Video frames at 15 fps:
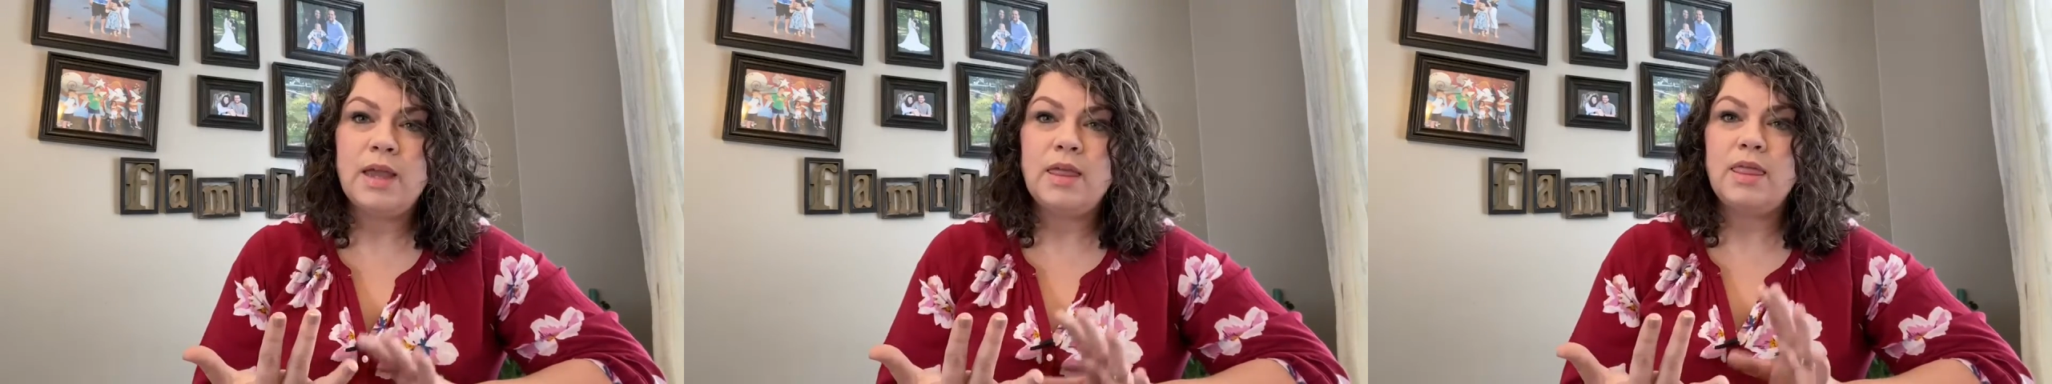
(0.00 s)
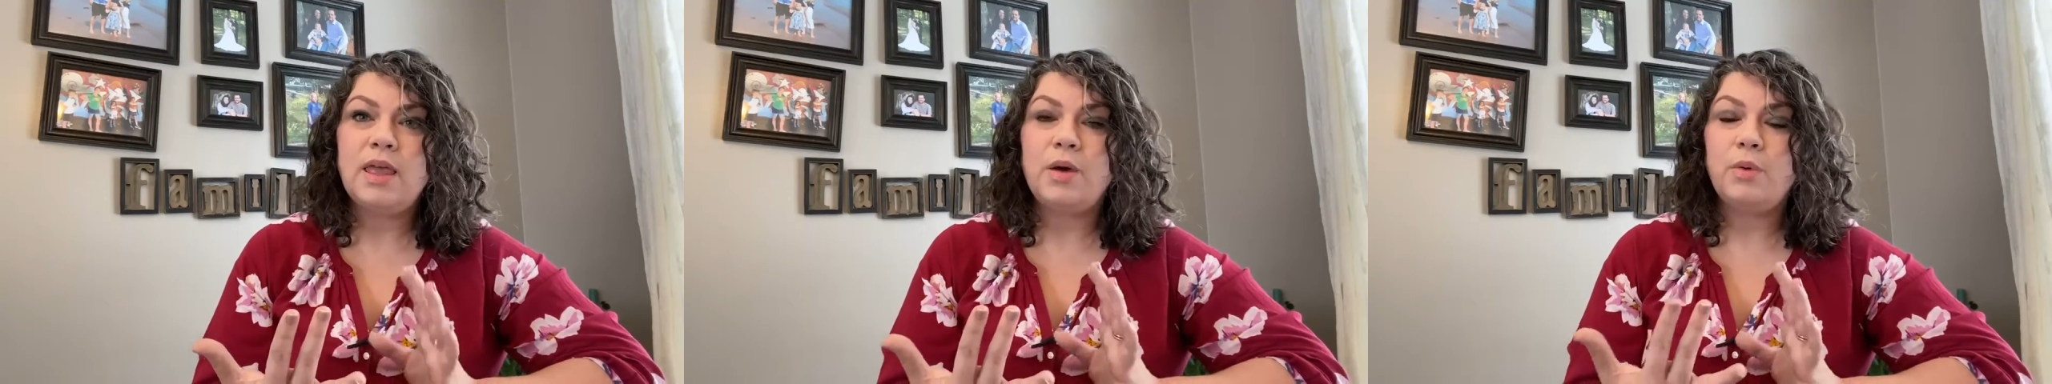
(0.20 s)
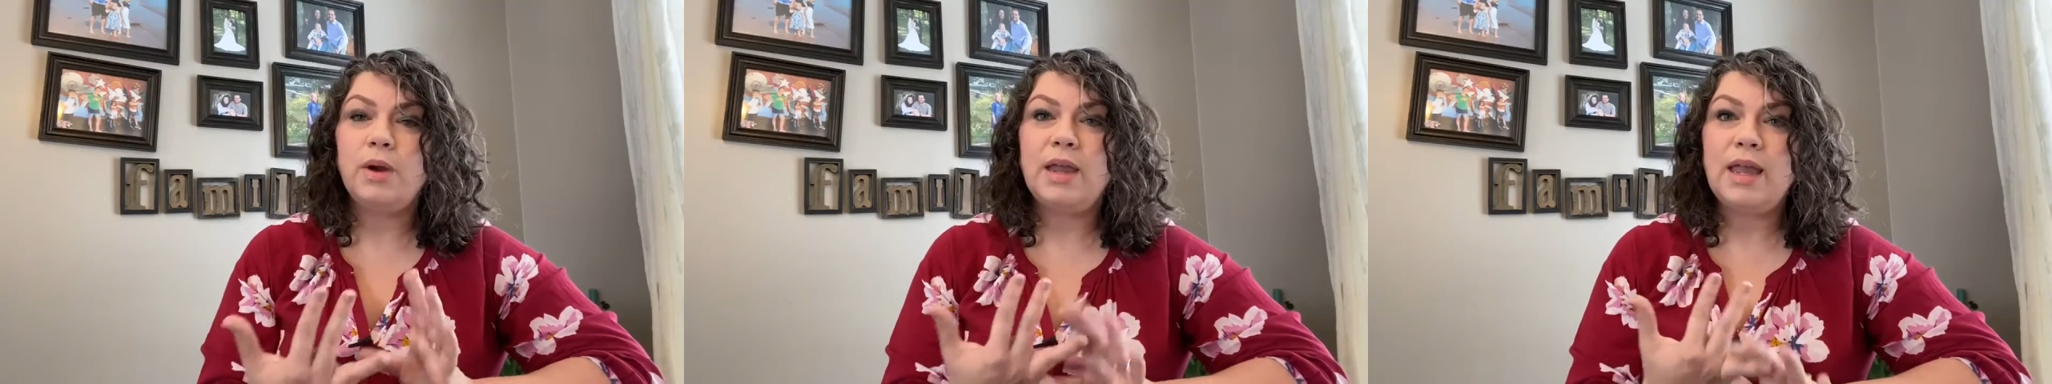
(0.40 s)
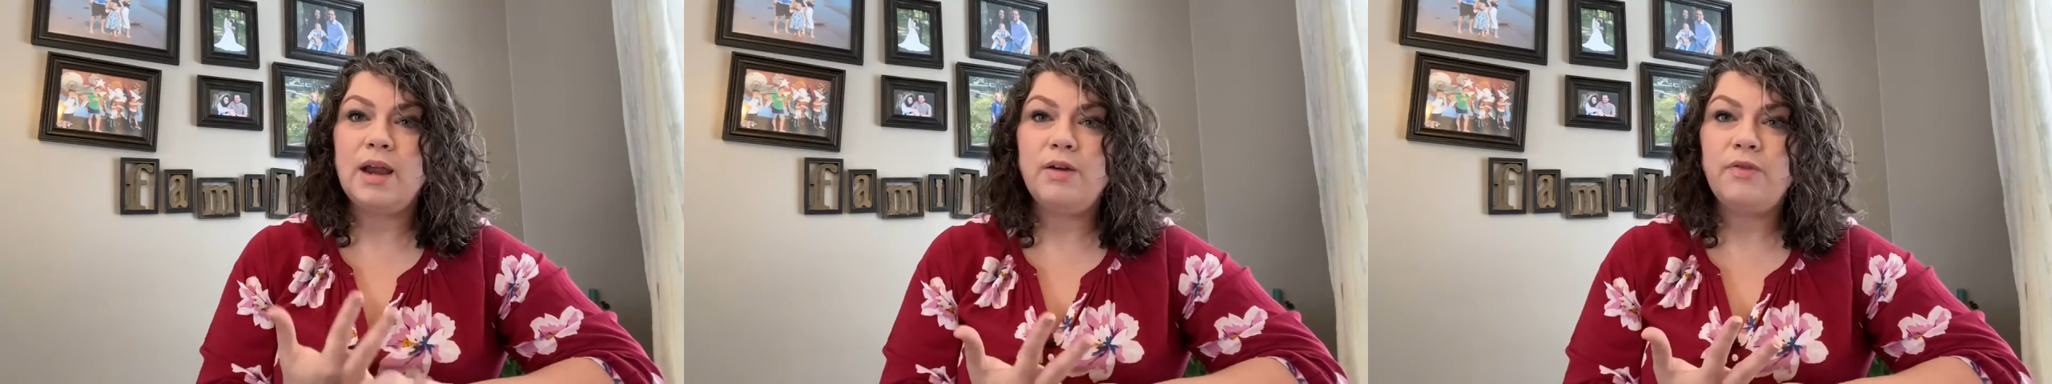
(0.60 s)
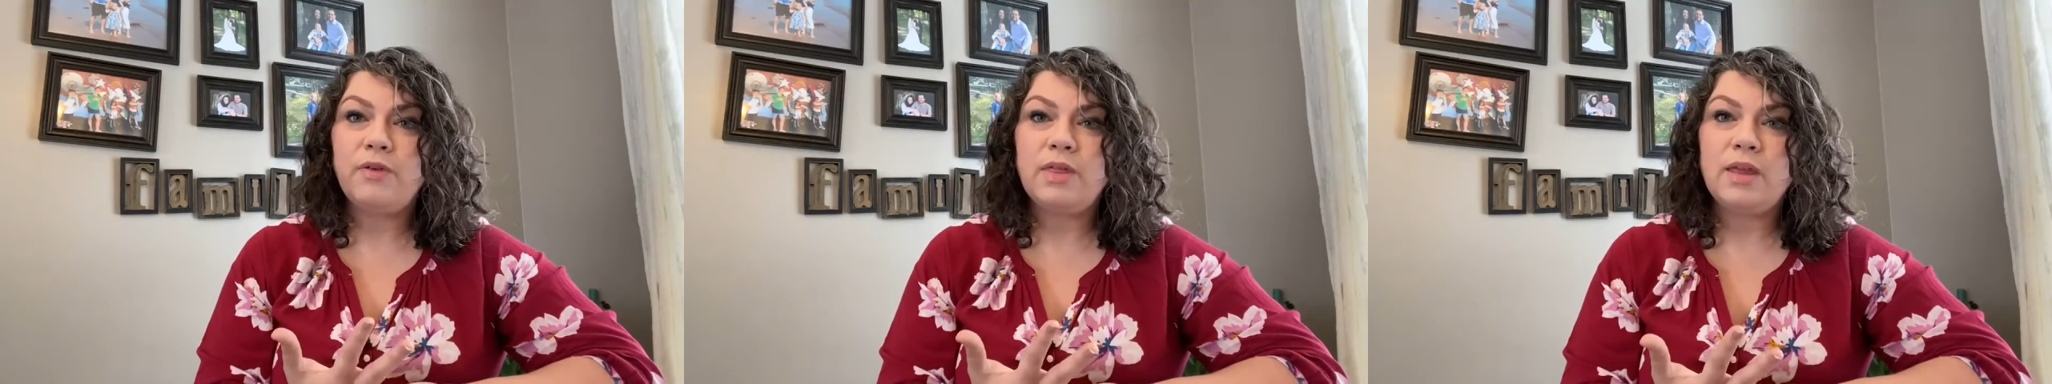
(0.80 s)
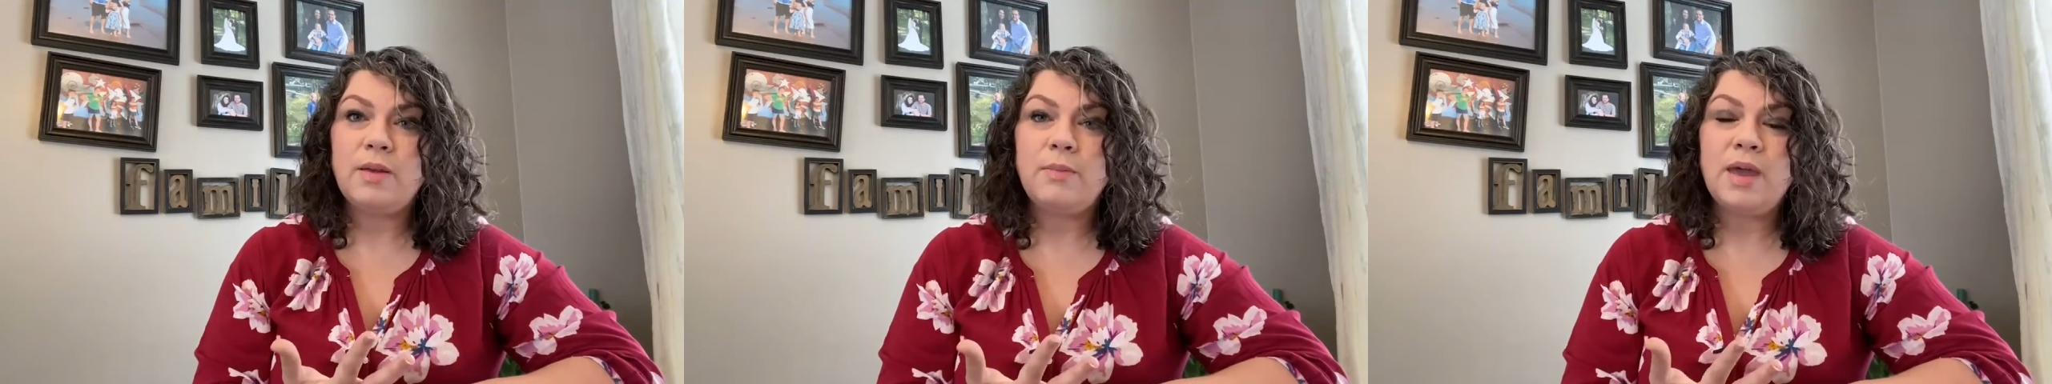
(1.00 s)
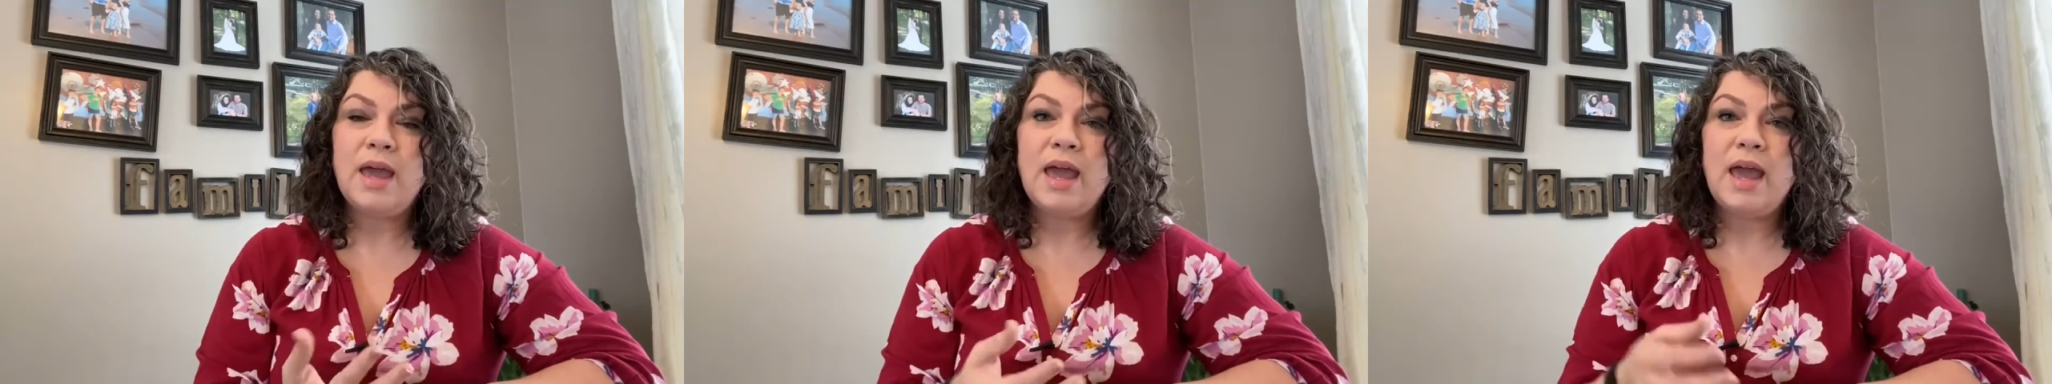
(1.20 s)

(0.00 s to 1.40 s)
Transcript: that we're here for them,